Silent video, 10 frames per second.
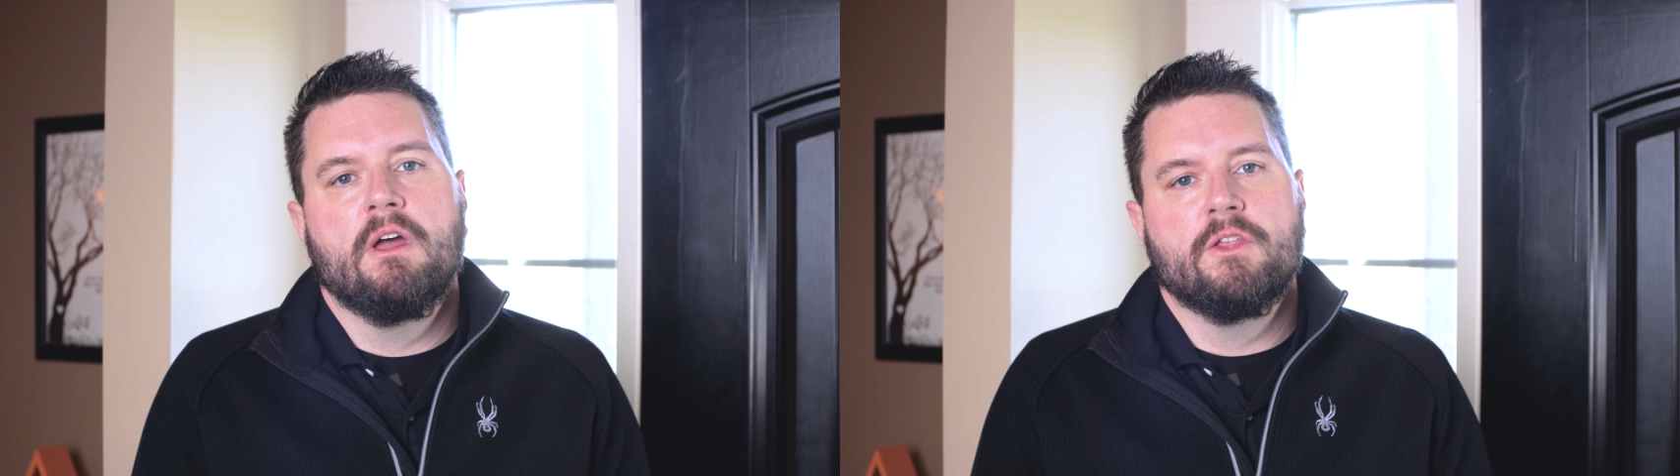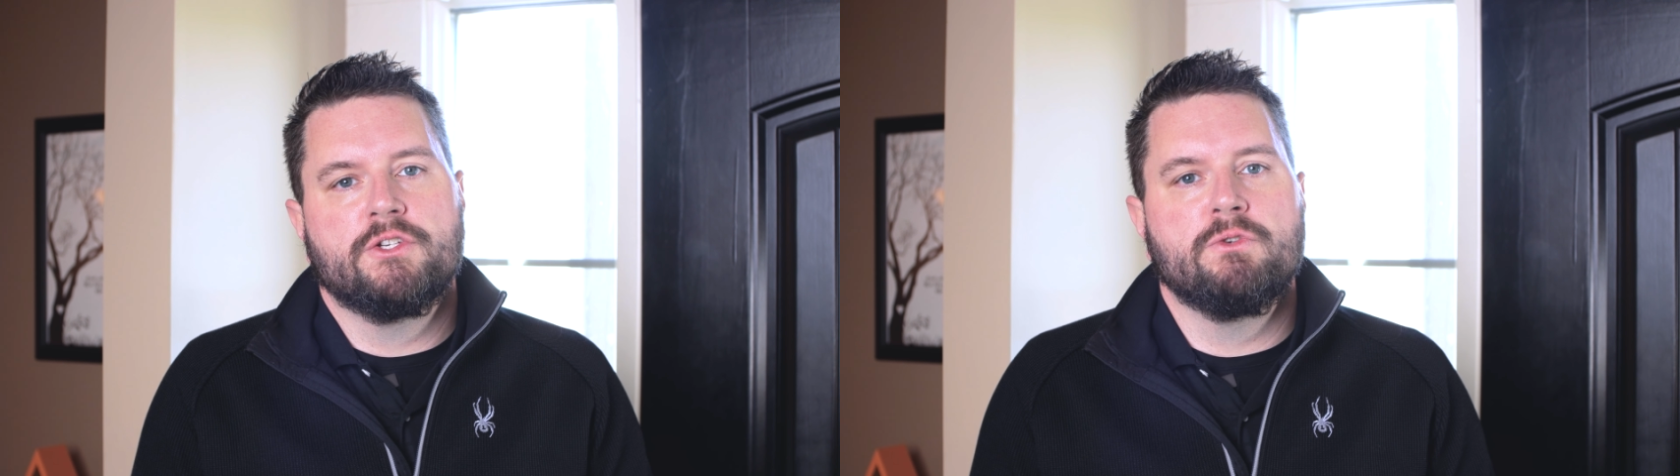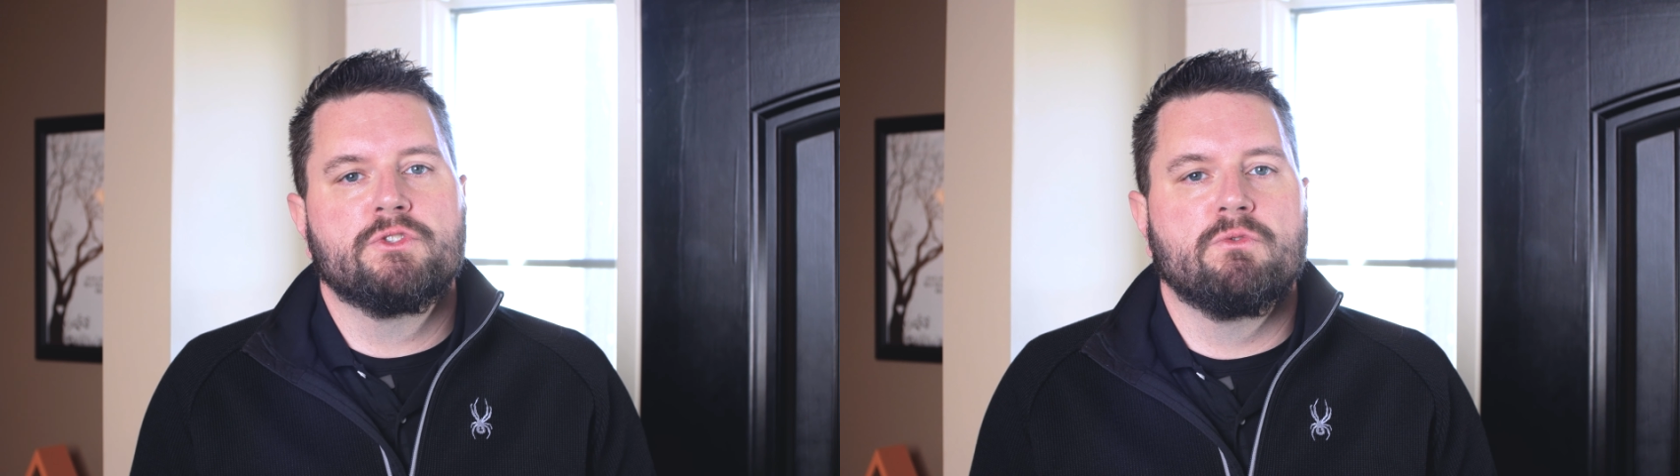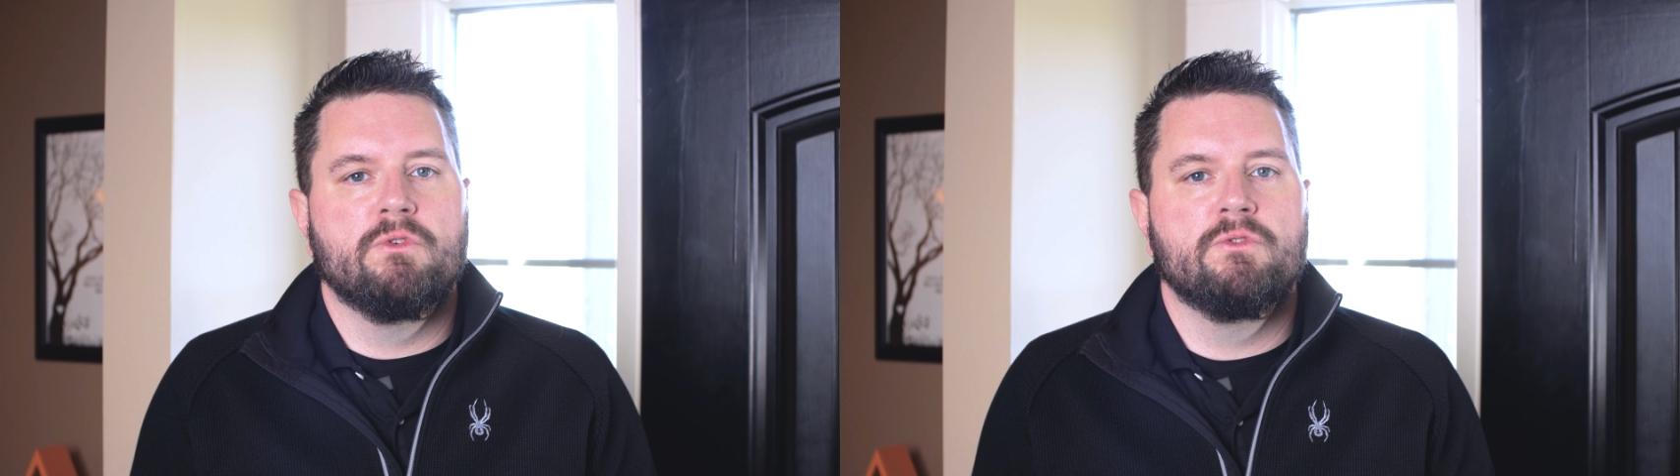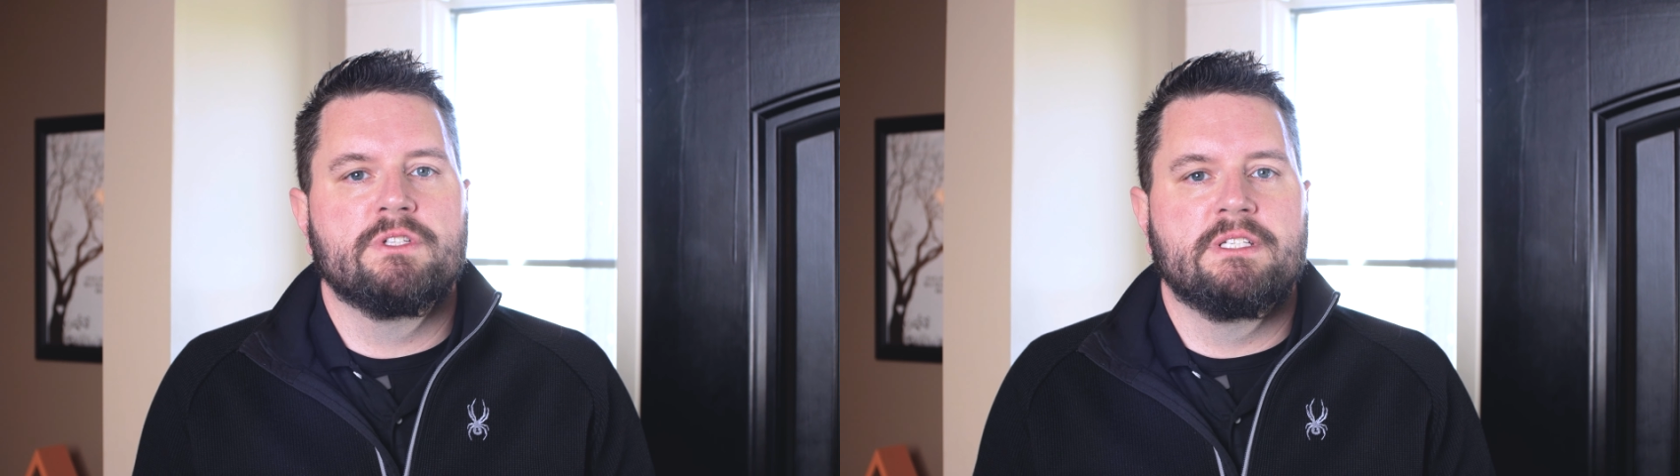the two
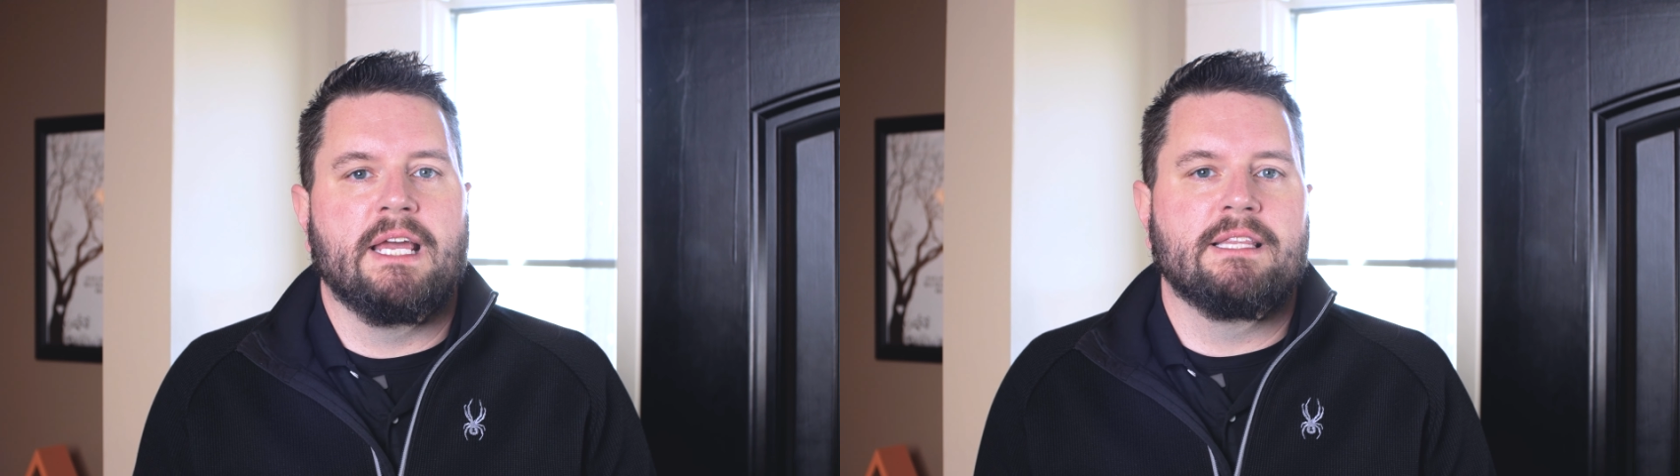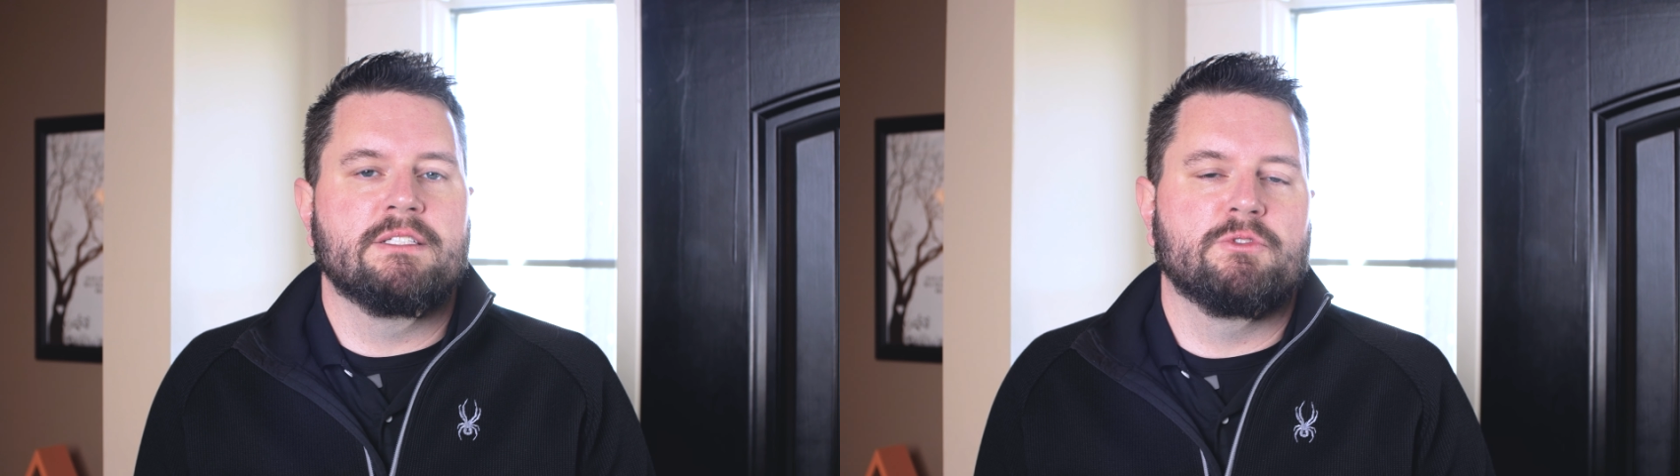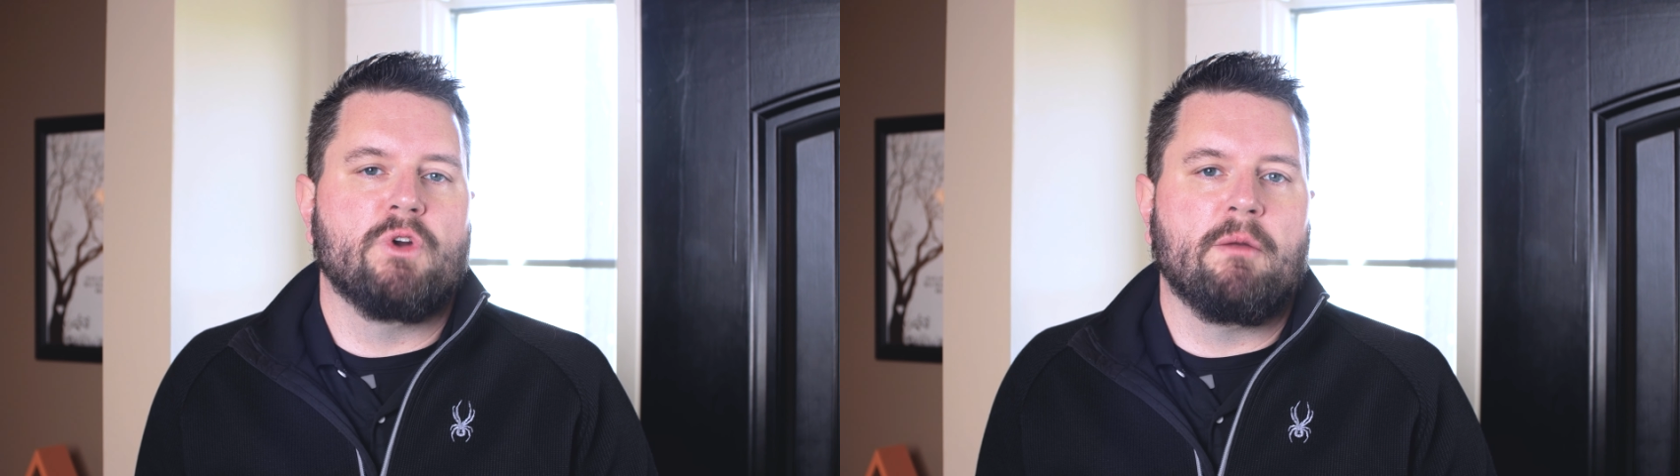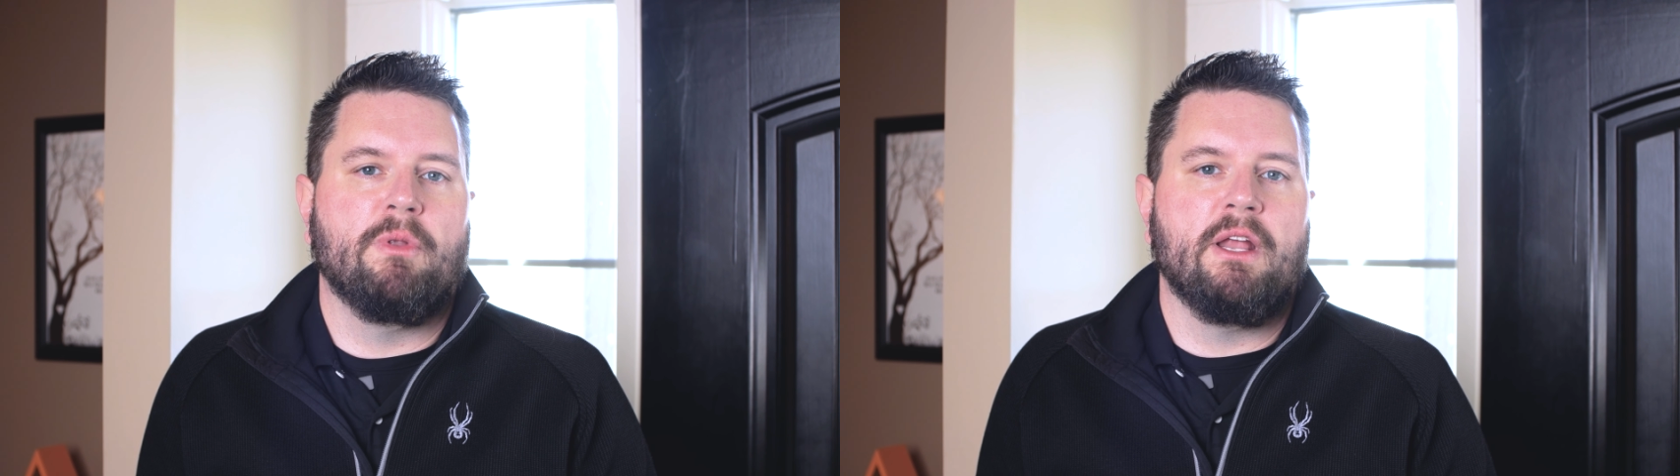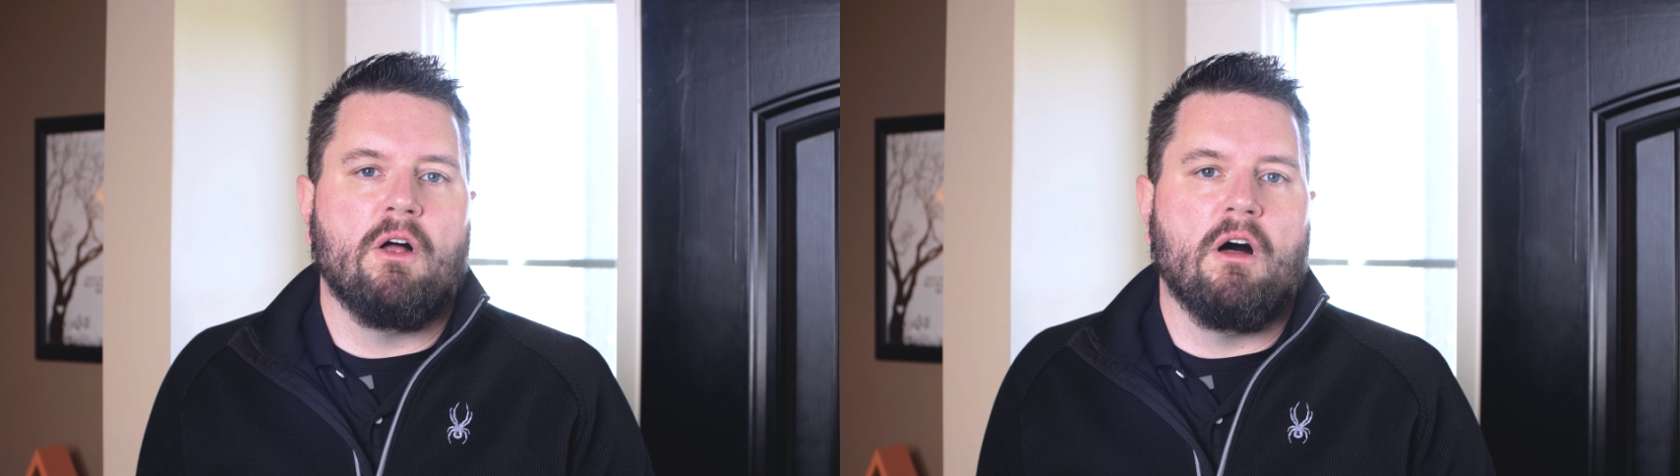screws to take the strike
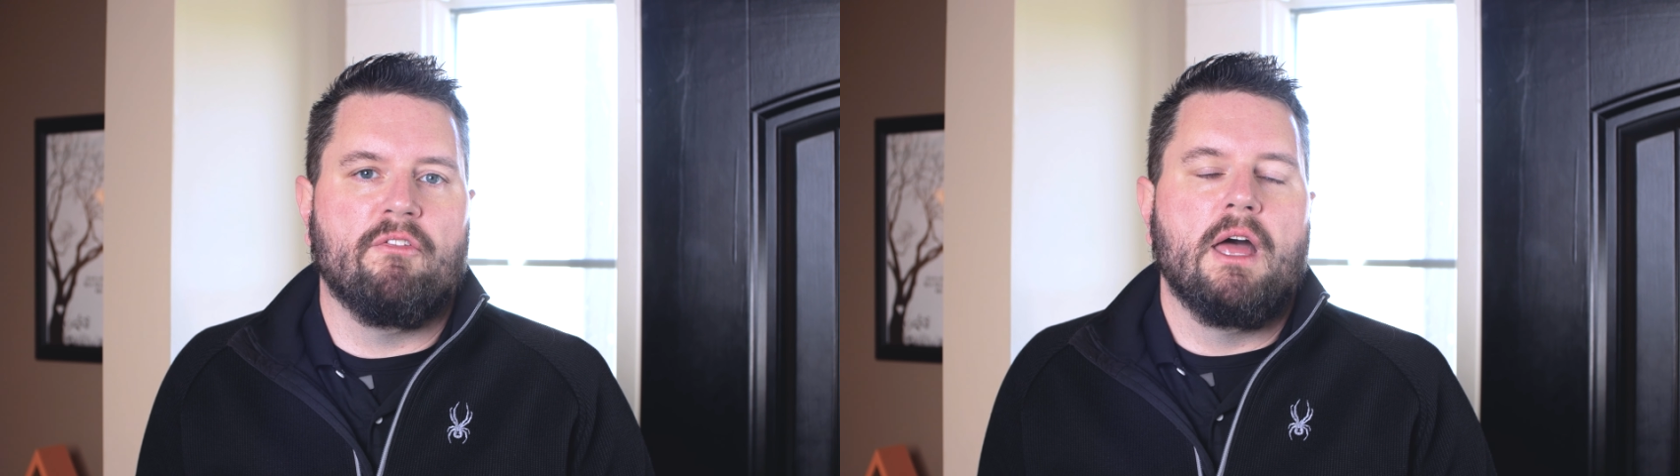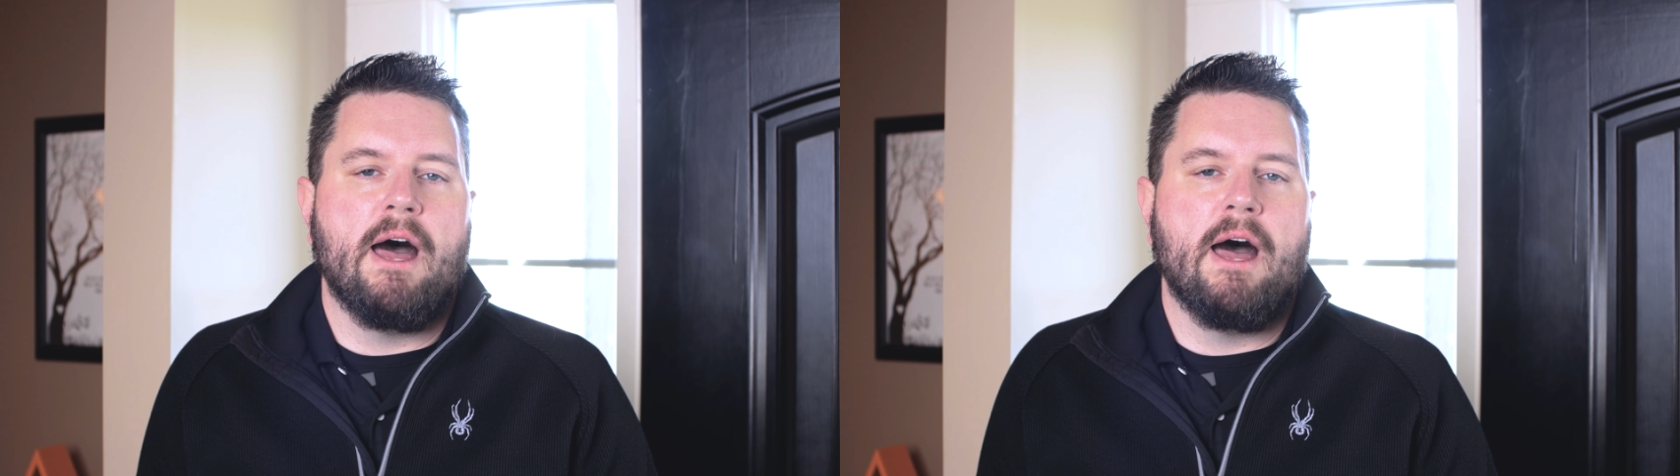plate off